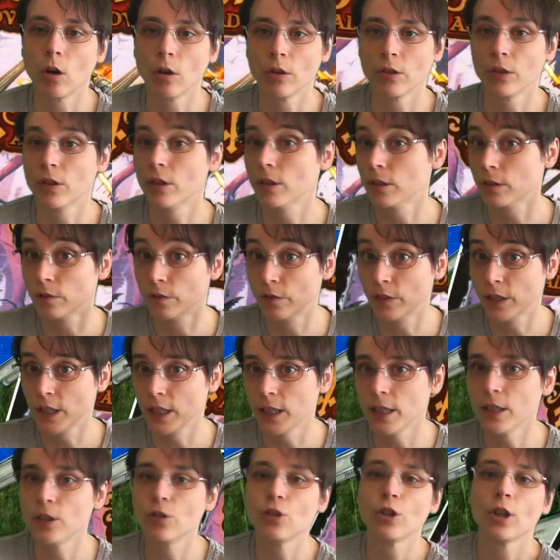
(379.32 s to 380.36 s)
on the
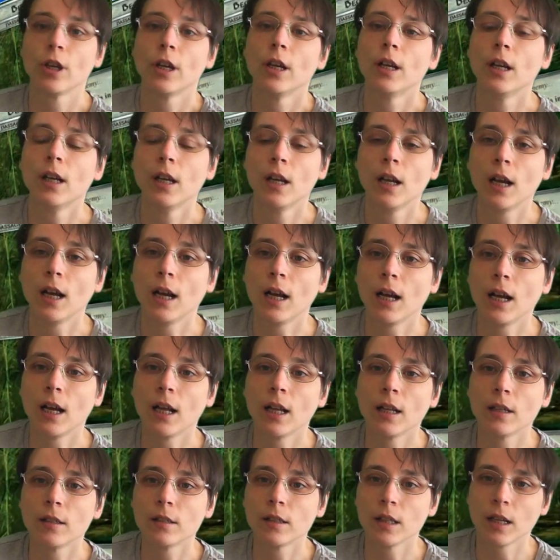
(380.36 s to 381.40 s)
village,
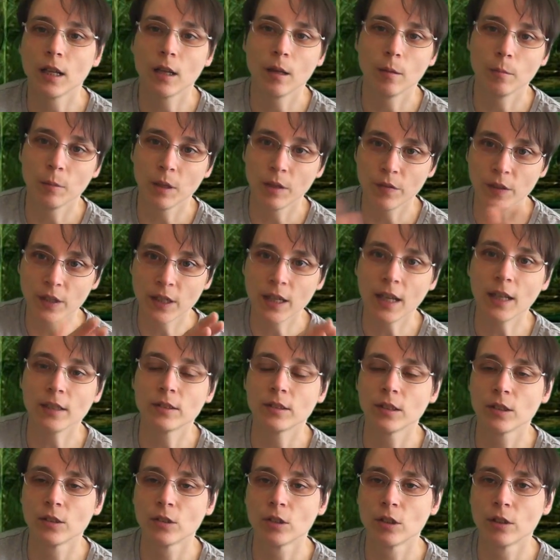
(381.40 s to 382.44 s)
and if it
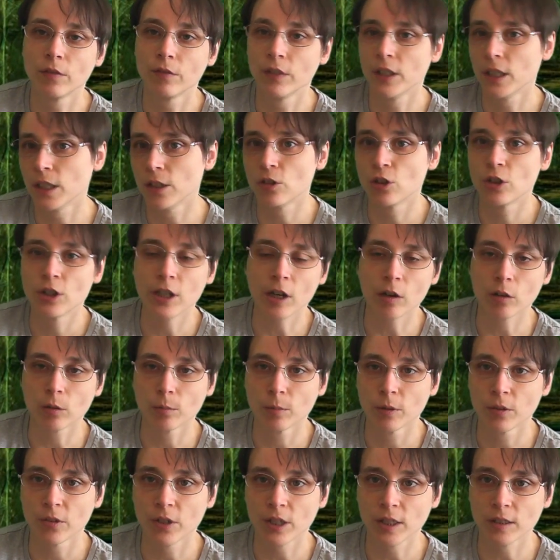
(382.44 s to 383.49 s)
gets into the village,
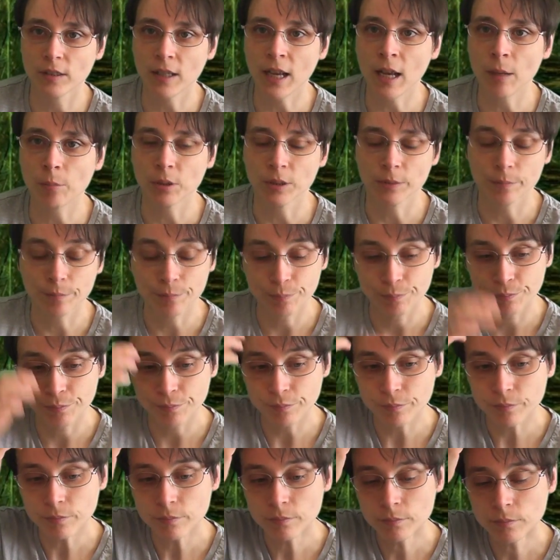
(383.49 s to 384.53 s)
terrible things happen.
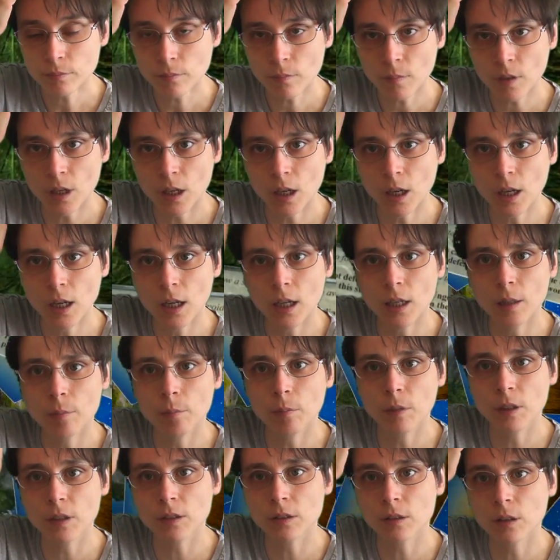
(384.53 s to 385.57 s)

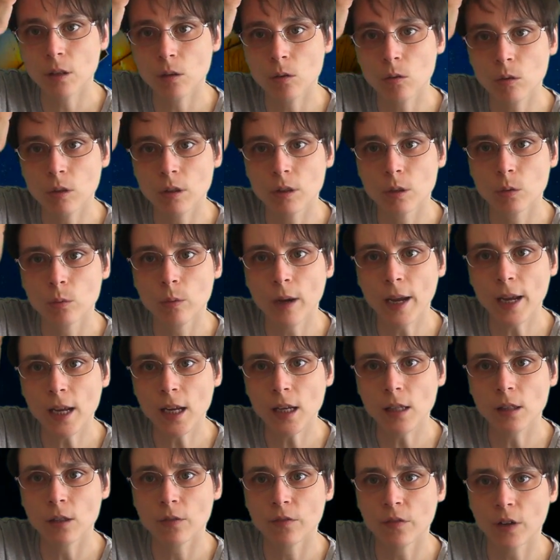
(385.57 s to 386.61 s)
So the
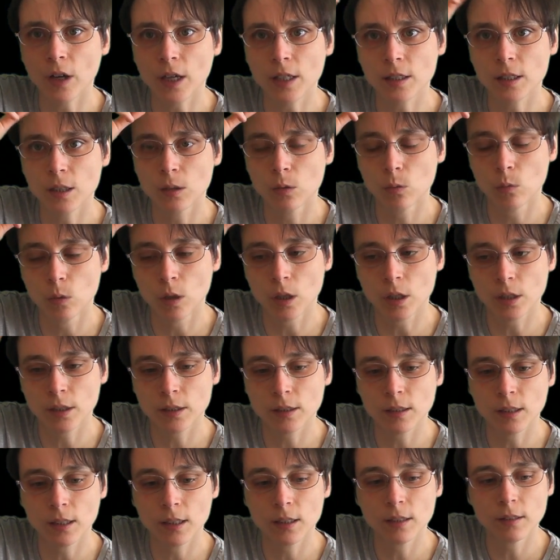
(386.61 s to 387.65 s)
way the fighting
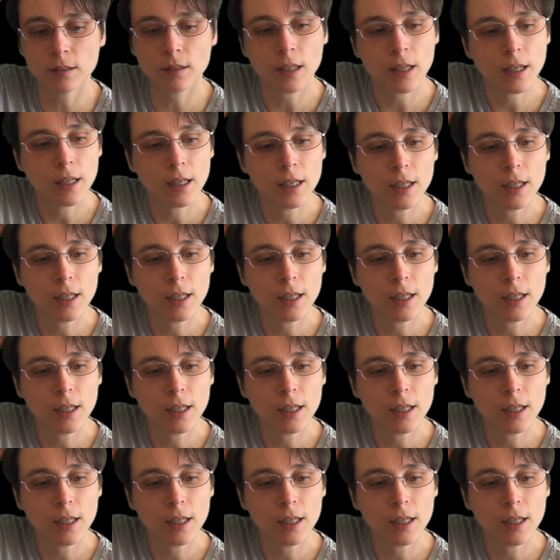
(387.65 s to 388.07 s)
works is